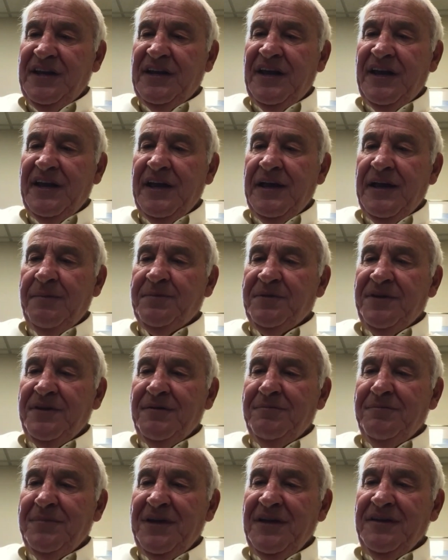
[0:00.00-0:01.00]
and I happened
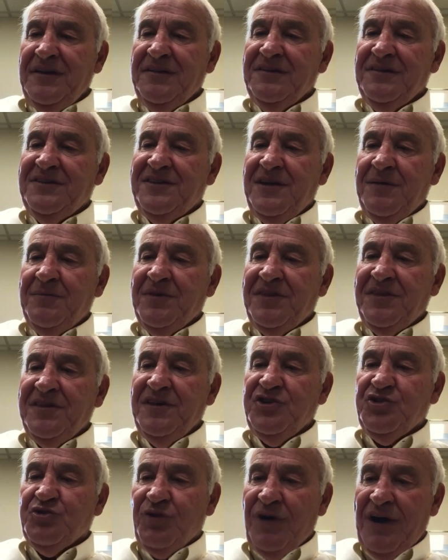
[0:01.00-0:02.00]
to meet
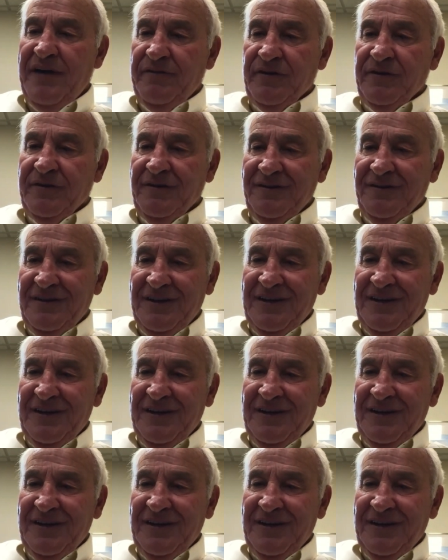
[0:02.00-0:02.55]
Timothy Shriver.